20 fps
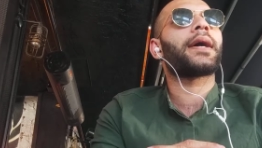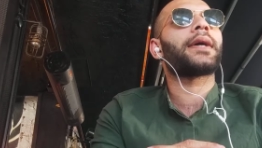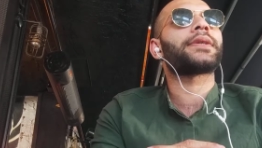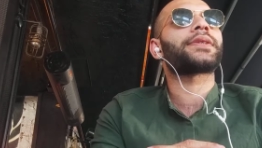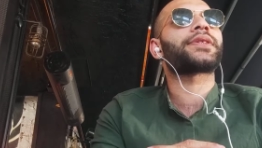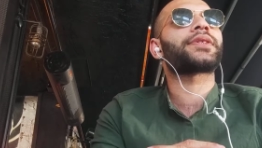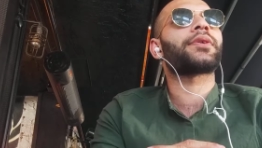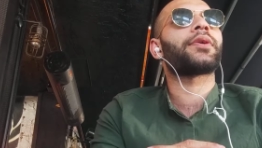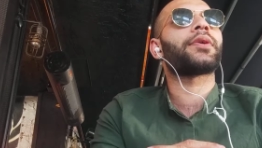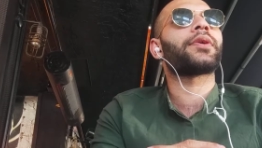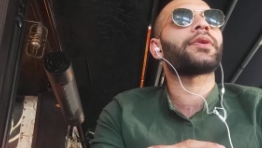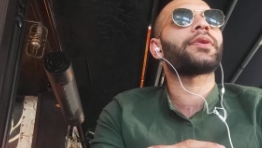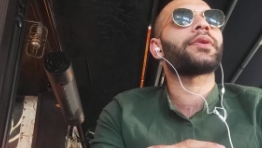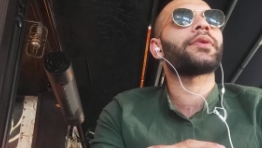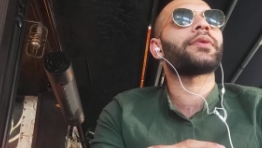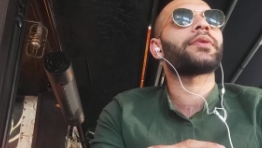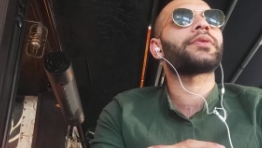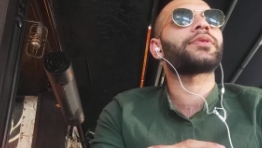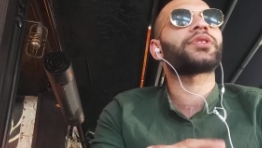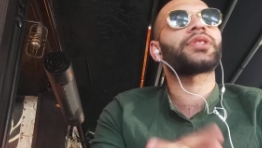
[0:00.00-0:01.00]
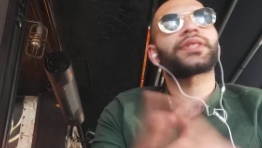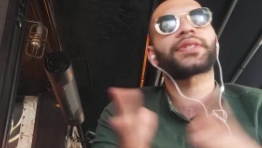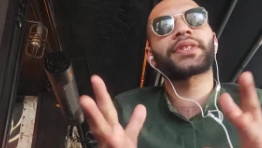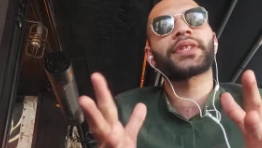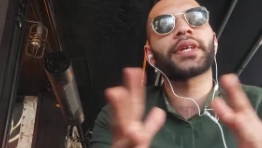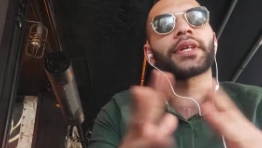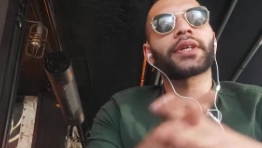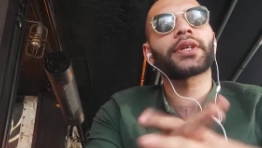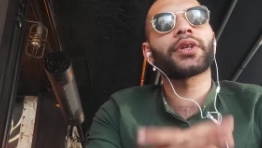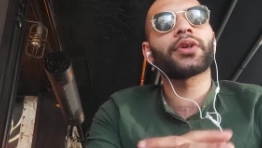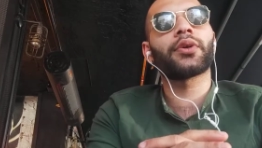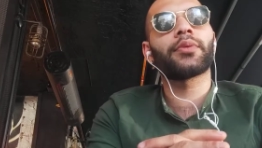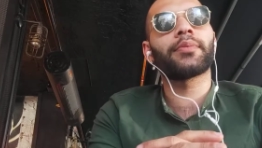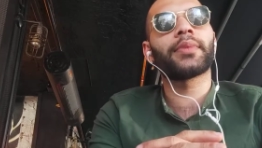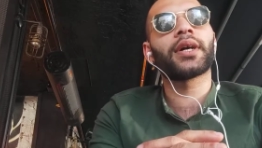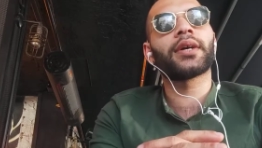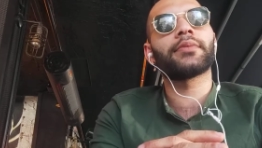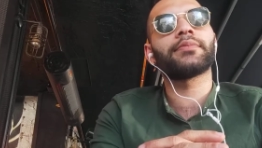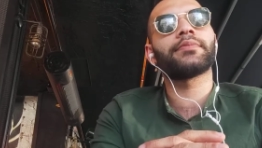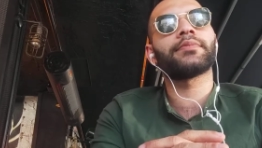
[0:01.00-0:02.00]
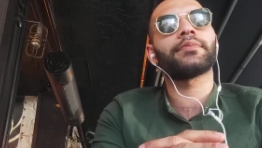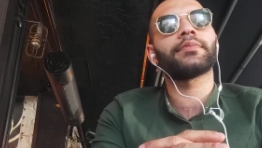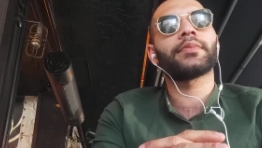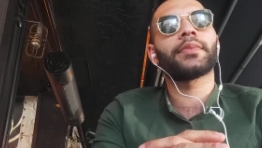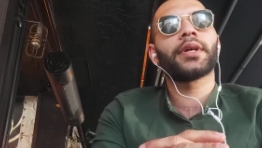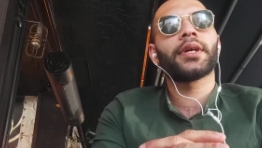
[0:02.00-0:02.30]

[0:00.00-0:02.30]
so just think your mom